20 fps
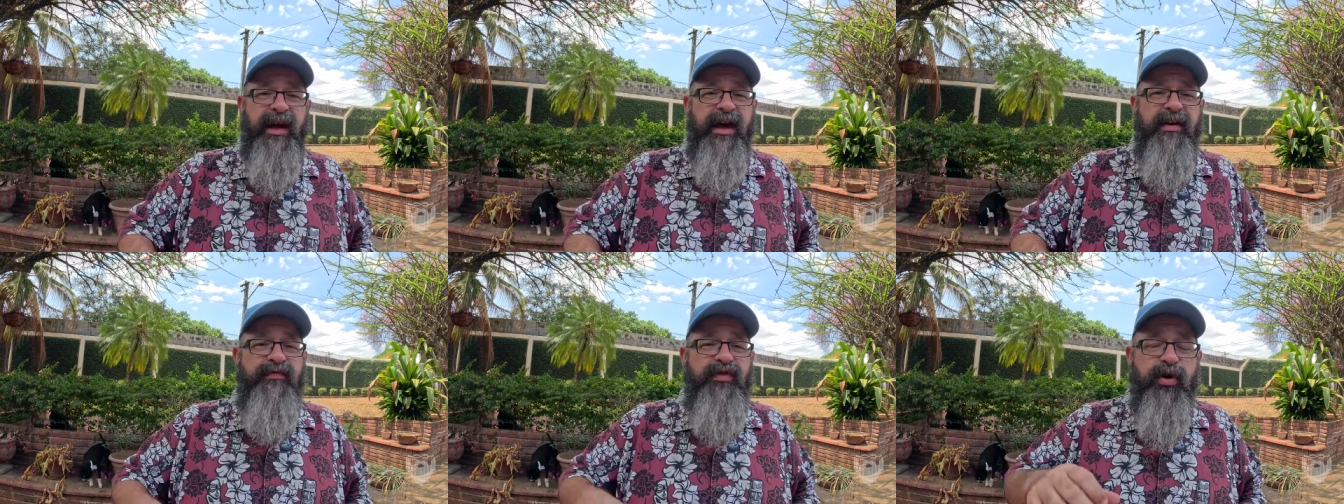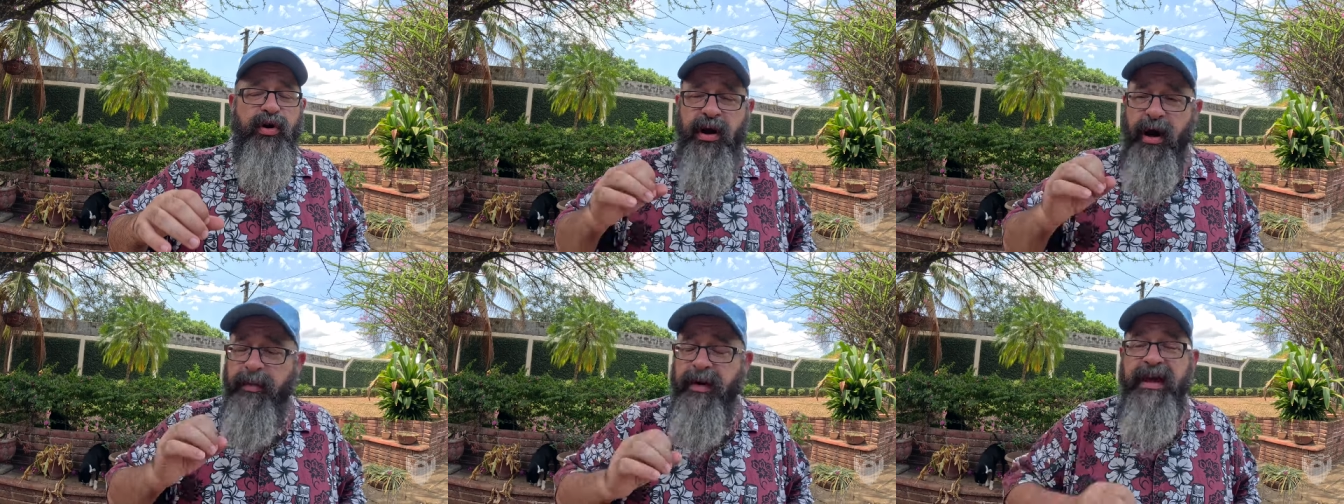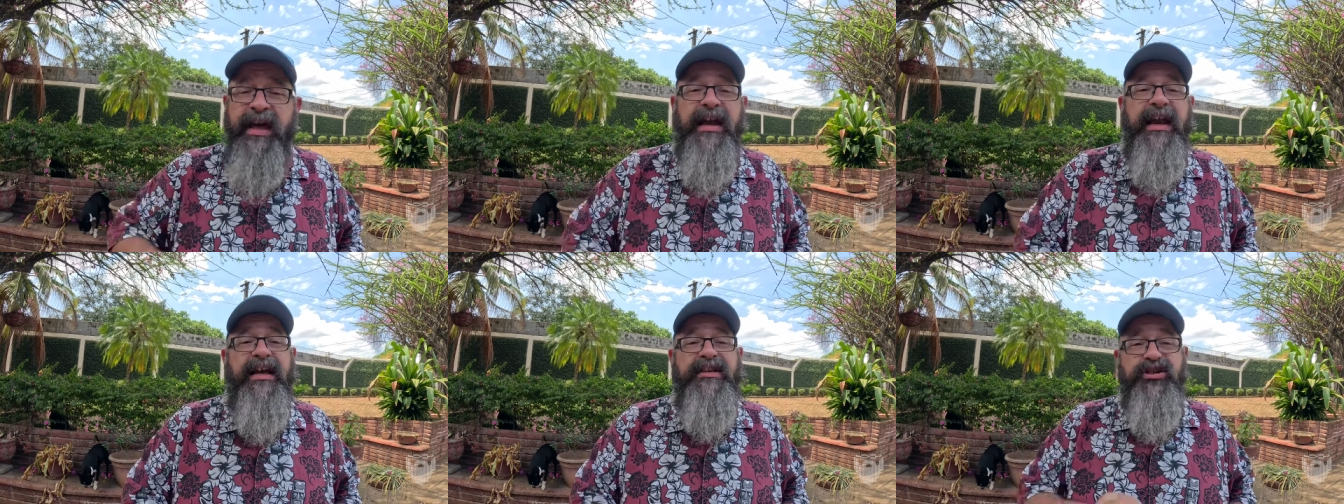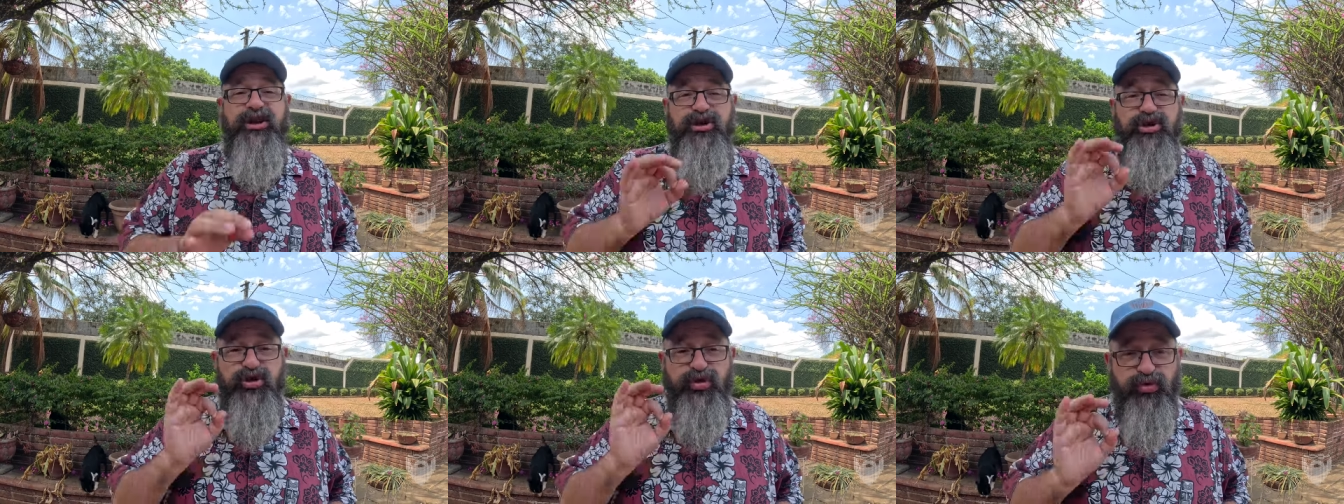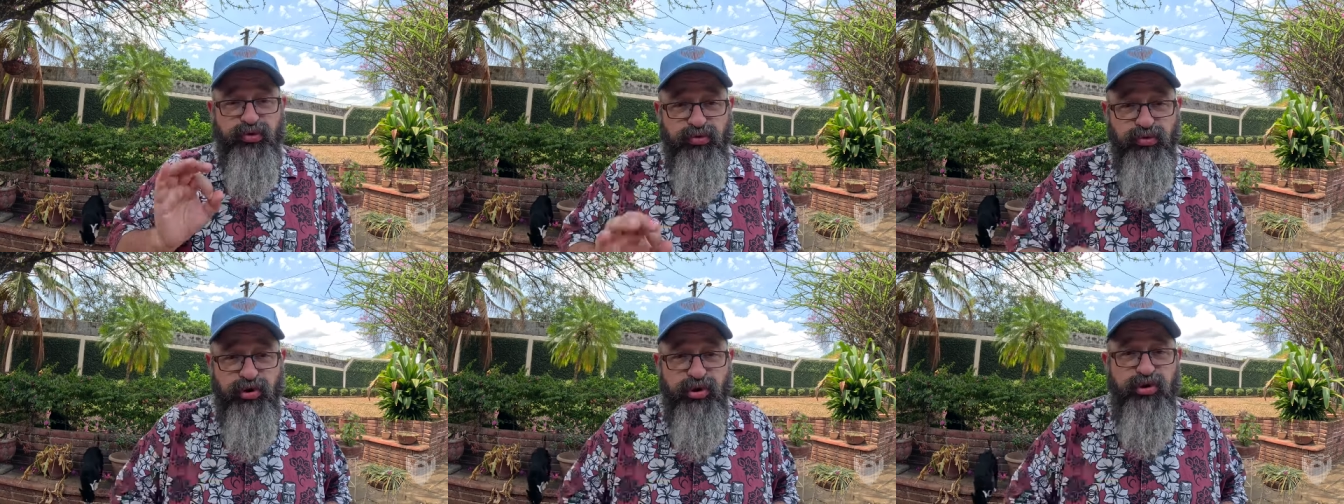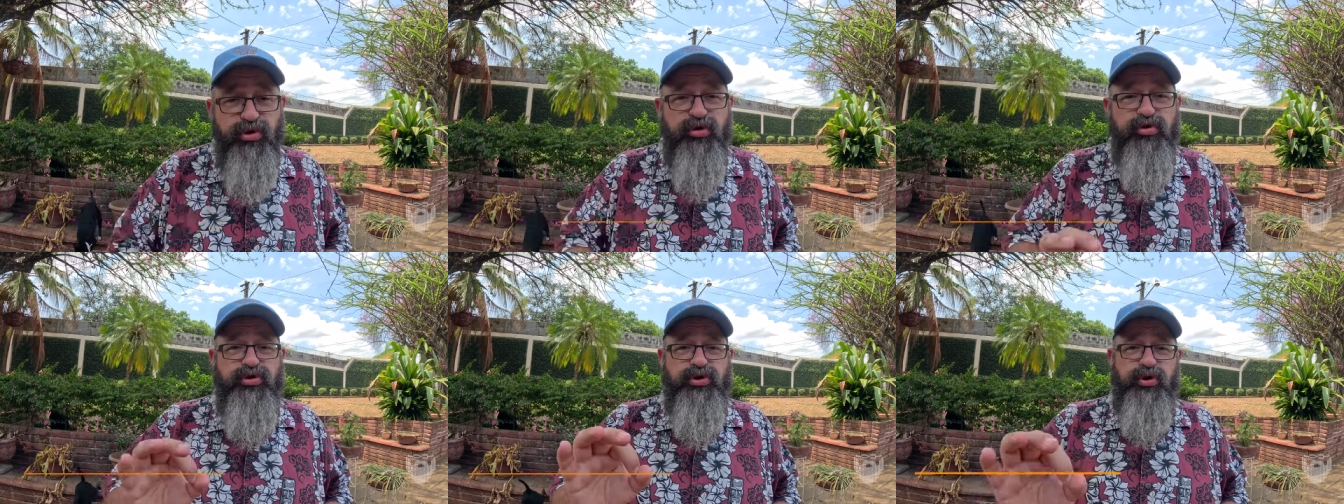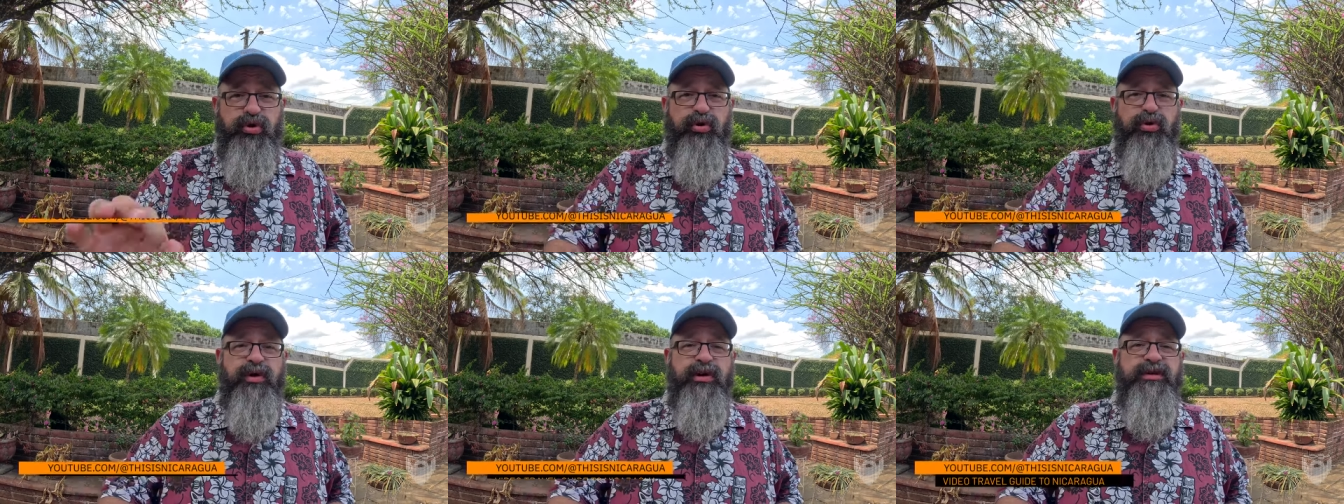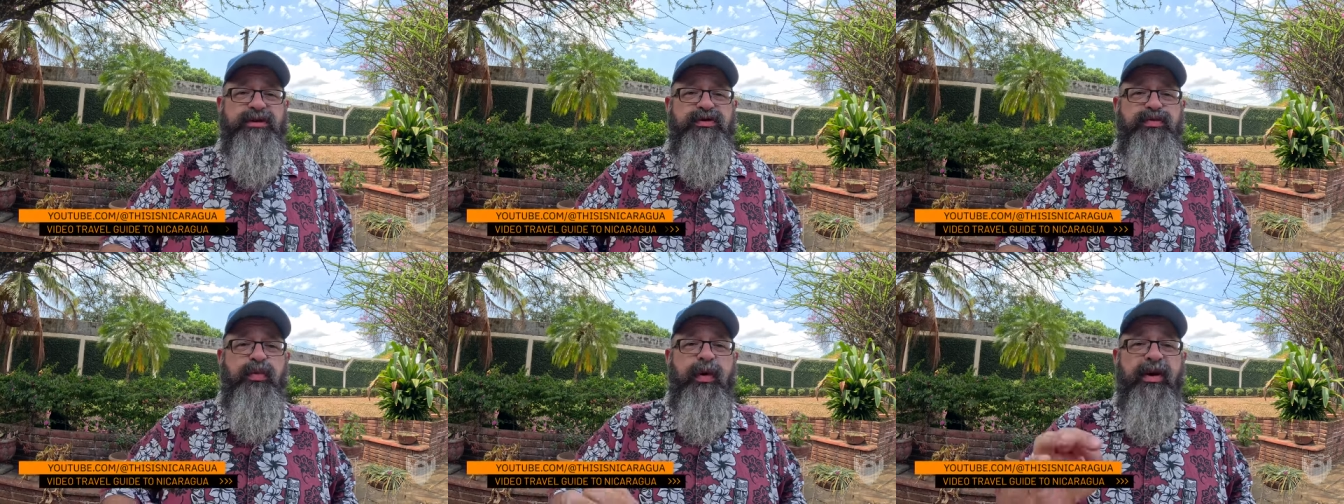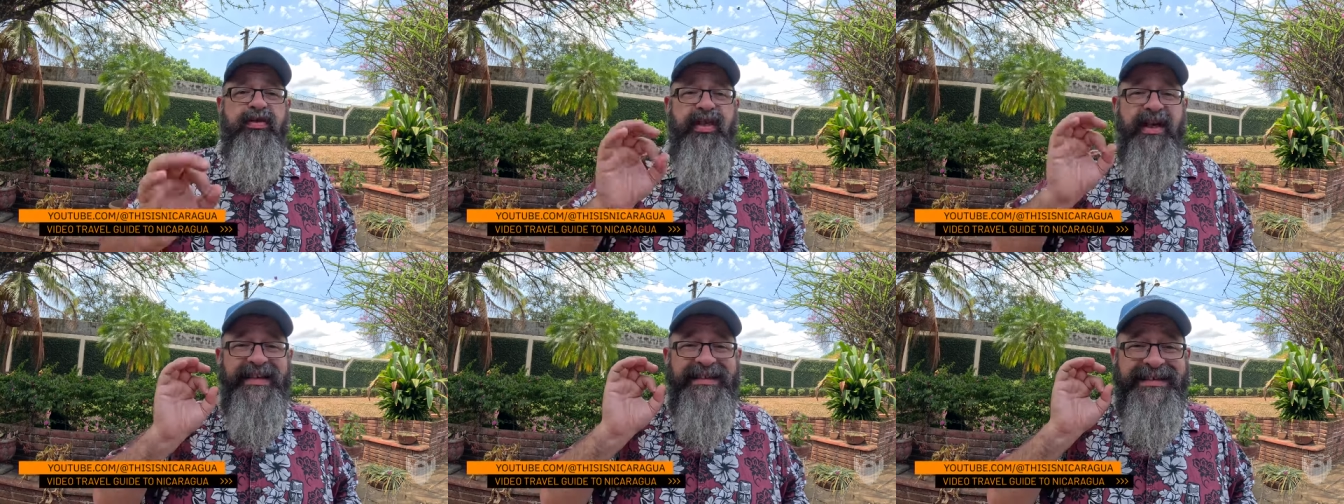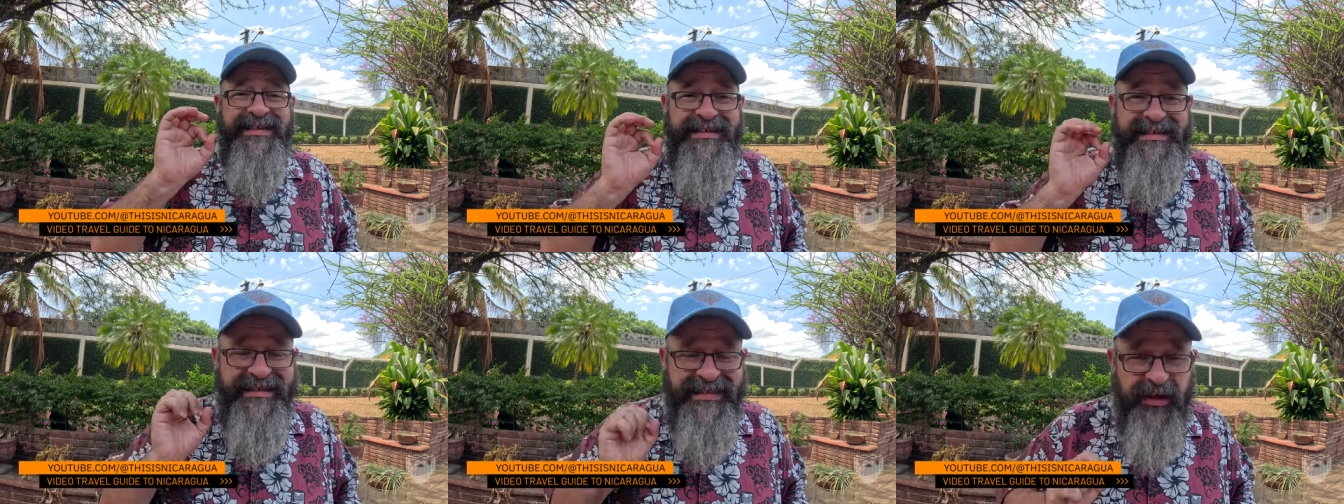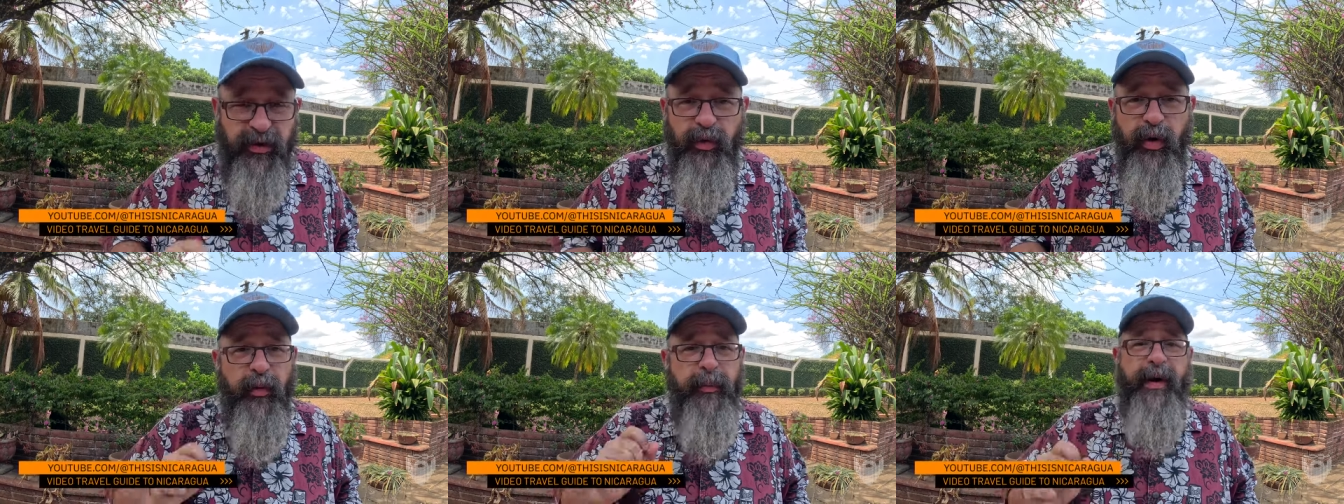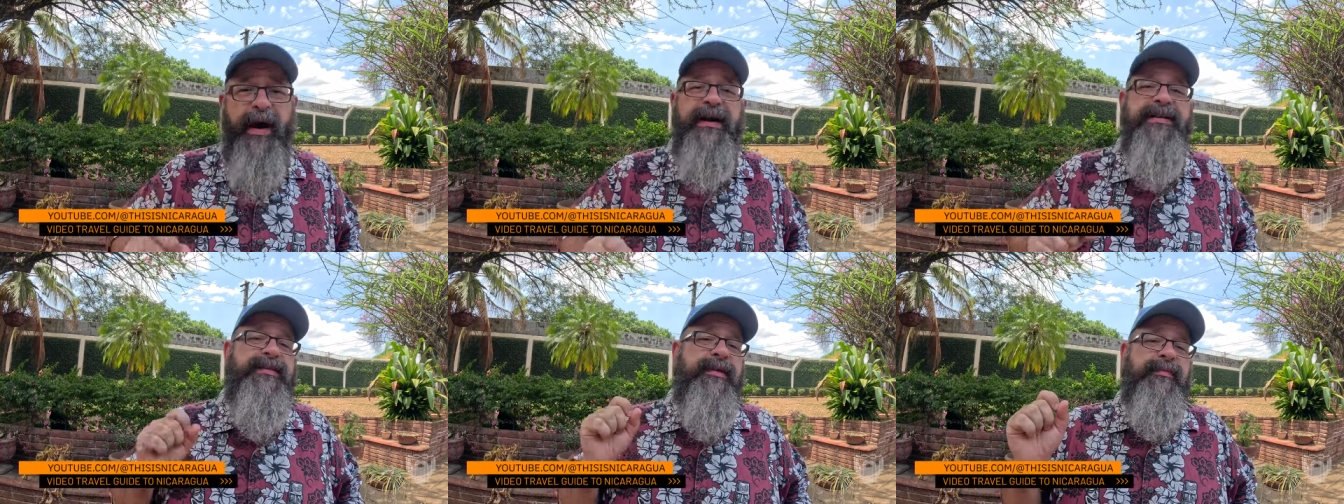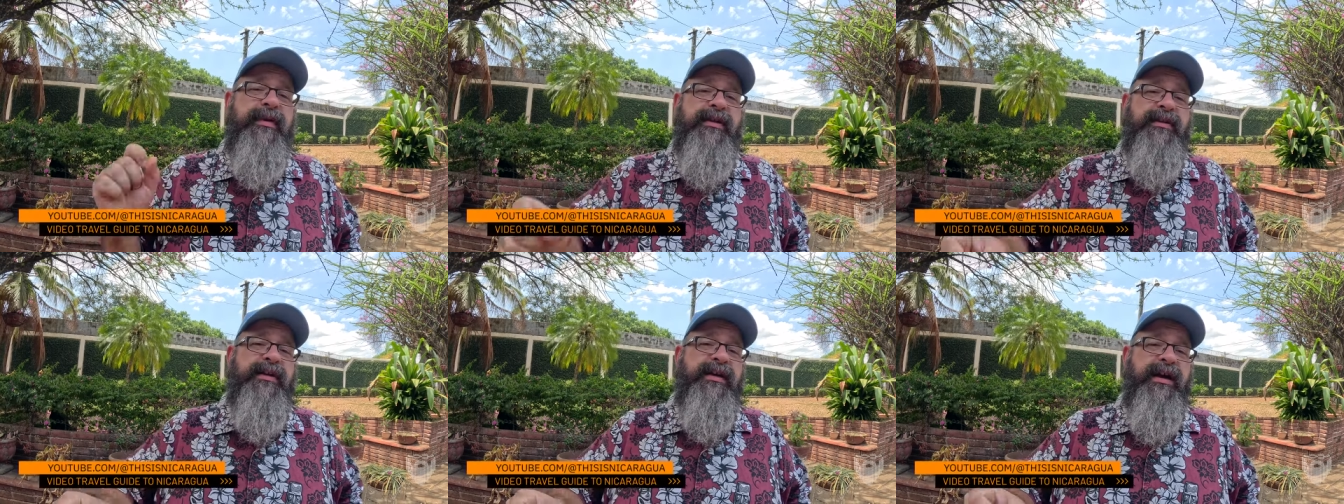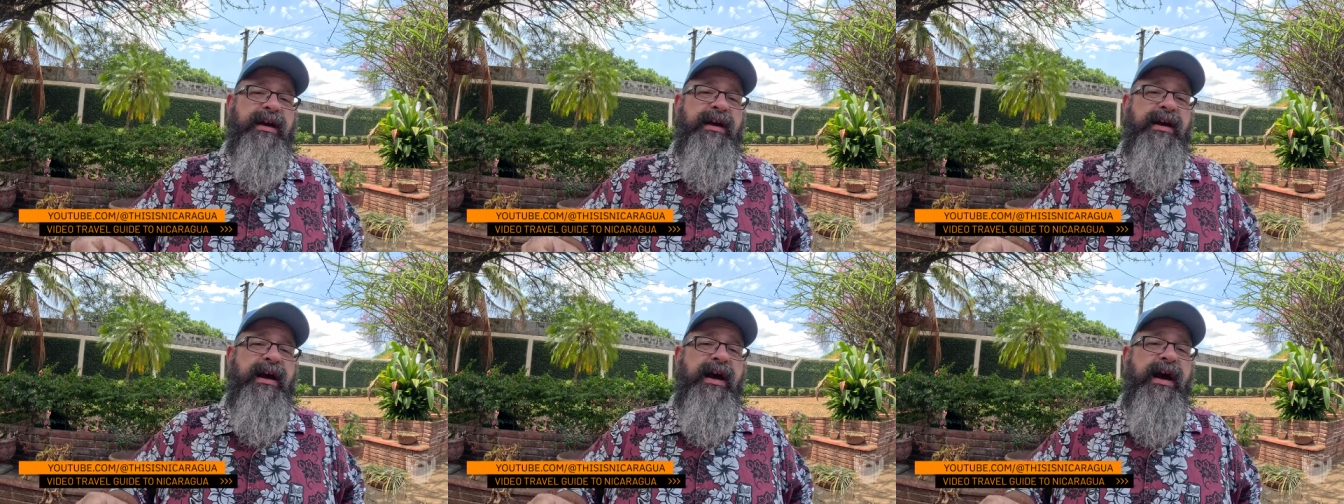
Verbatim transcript: If you're coming in as a true tourist with zero possibility